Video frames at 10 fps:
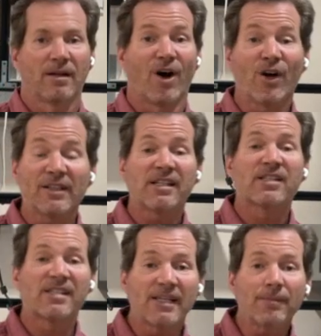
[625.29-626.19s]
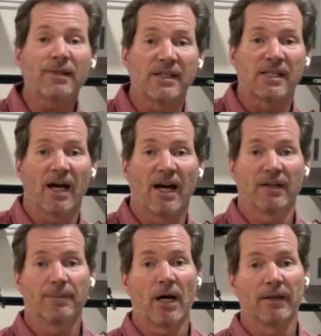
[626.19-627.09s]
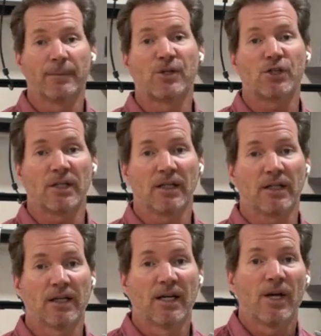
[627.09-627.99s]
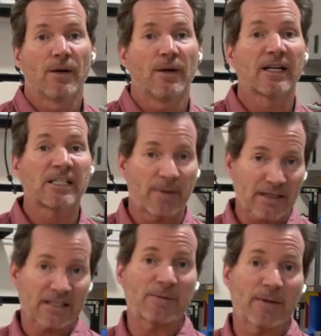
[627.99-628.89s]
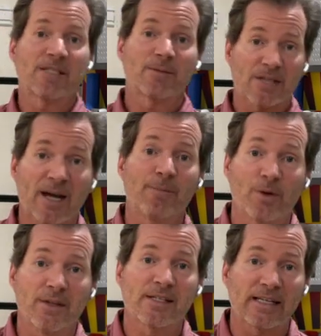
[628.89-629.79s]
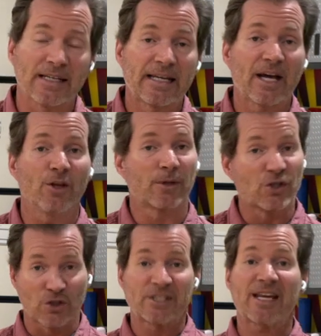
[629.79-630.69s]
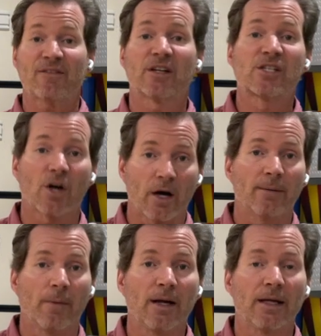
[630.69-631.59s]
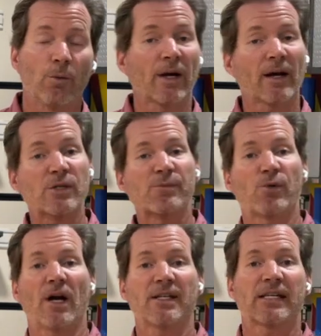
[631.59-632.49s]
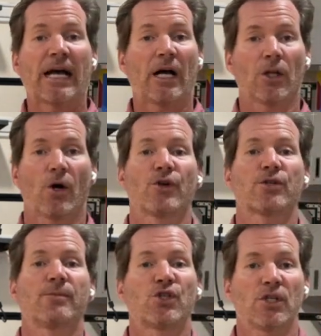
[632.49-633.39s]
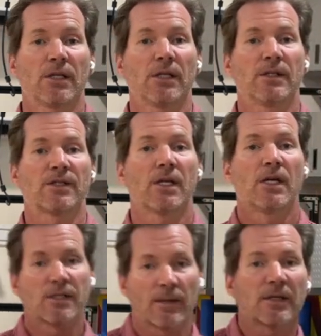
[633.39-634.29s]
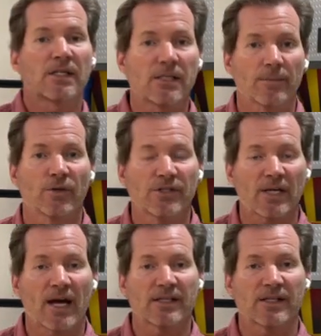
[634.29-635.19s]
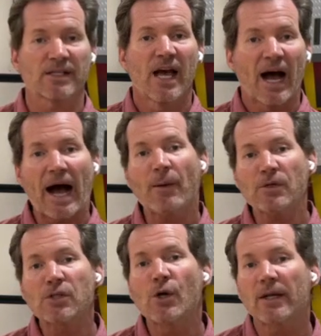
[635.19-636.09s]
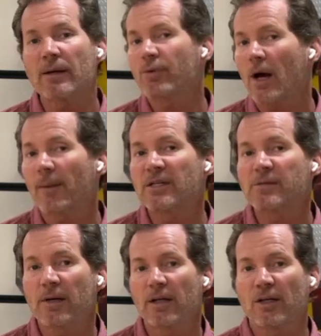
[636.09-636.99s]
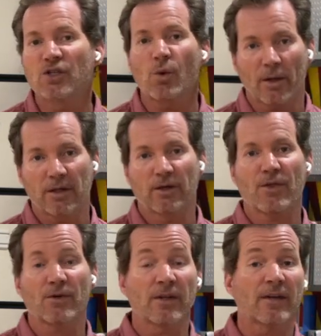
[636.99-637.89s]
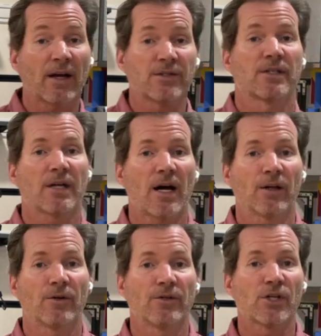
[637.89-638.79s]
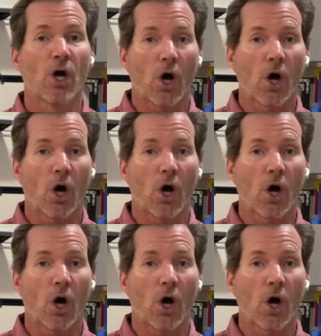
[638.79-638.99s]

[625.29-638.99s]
Now on the assembly time on the machine, expect to spend some time putting this thing together because you're saving a ton of money. When I was pricing out large machines, something similar sizes, I was looking at probably spending $20,000 to $30,000